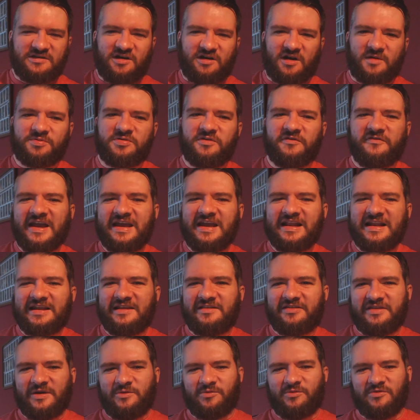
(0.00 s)
prevailing
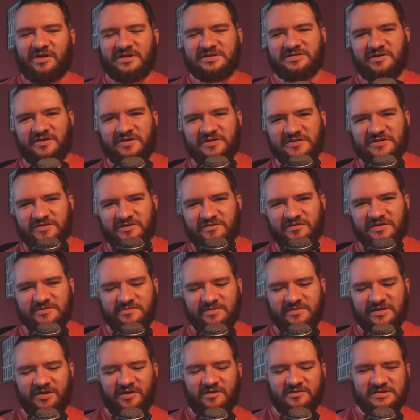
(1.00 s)
thing where it's like as soon as
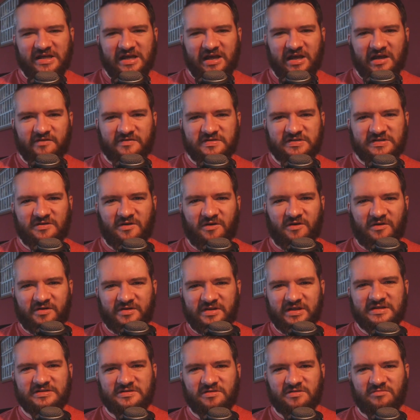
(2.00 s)
something goes out of stock,
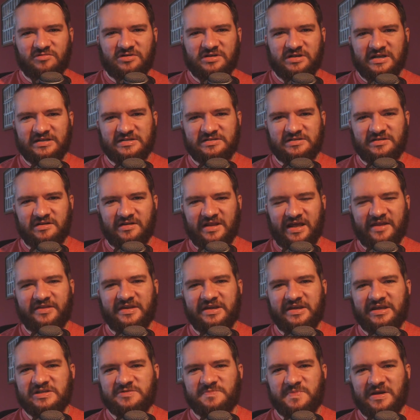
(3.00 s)
the assumption is that that
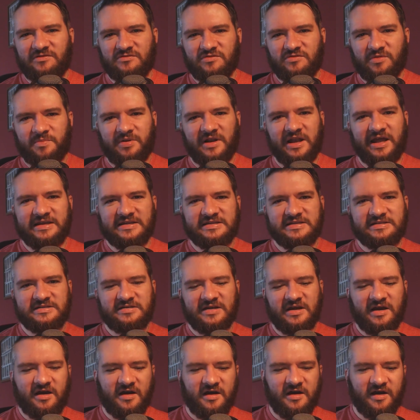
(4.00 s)
thing is being replaced.
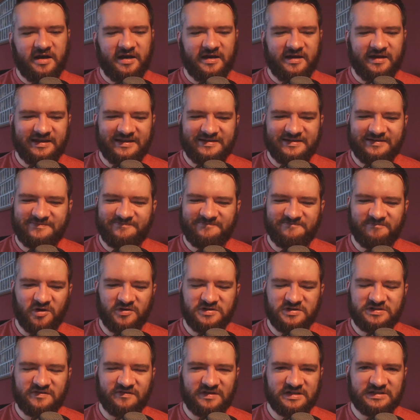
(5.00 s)

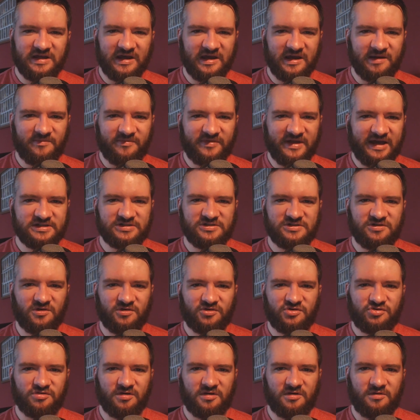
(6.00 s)
Most of the time that's not
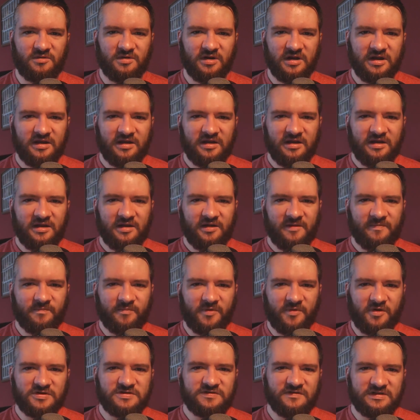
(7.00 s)
true.
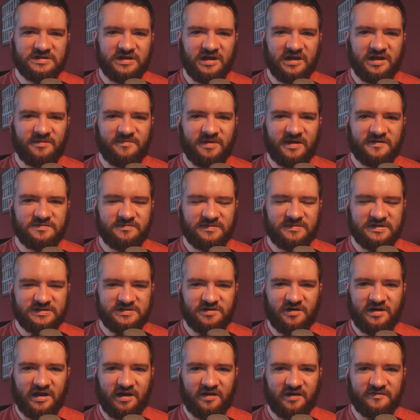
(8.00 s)
Most of the time, if something's
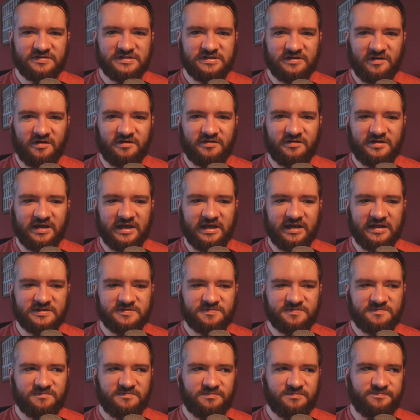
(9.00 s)
going out of stock, it's
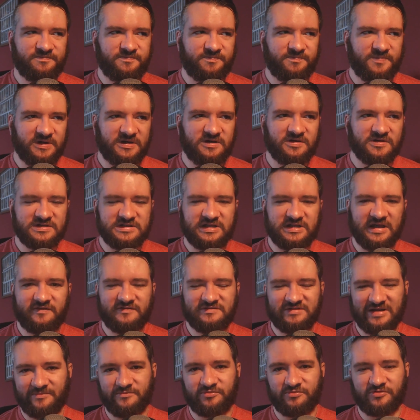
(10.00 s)
because they've
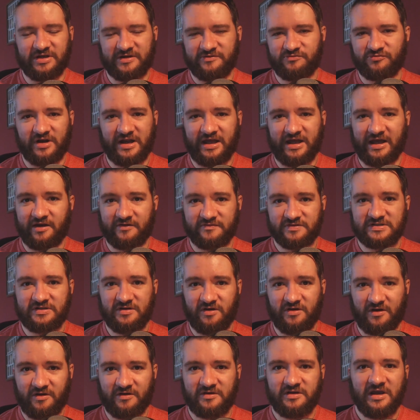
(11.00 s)
temporarily run out of
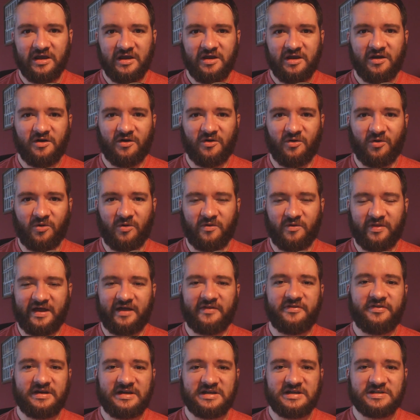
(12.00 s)
stock, or that
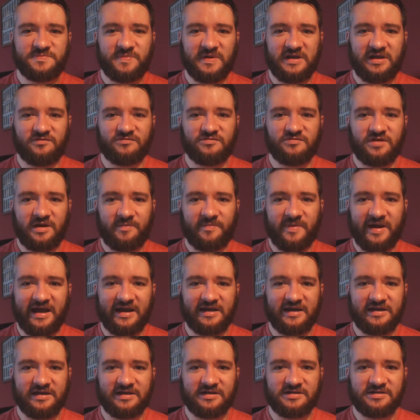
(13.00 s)
thing is being
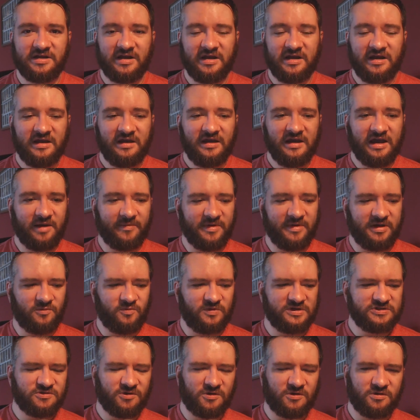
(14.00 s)
repackaged. I mean, we
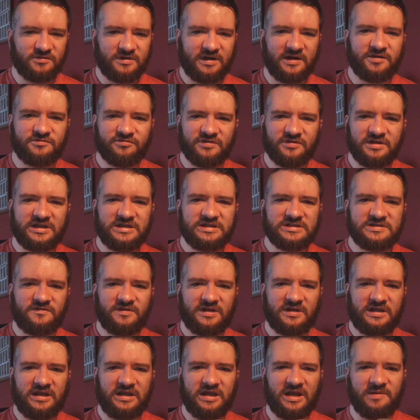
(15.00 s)
saw around the release of
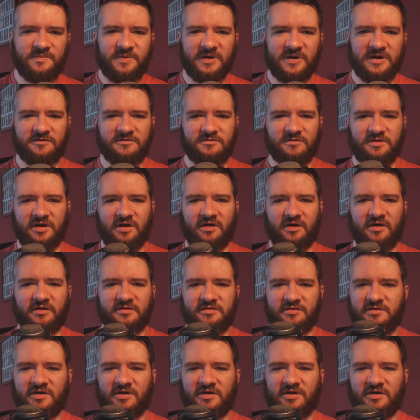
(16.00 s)
the Imperial Guard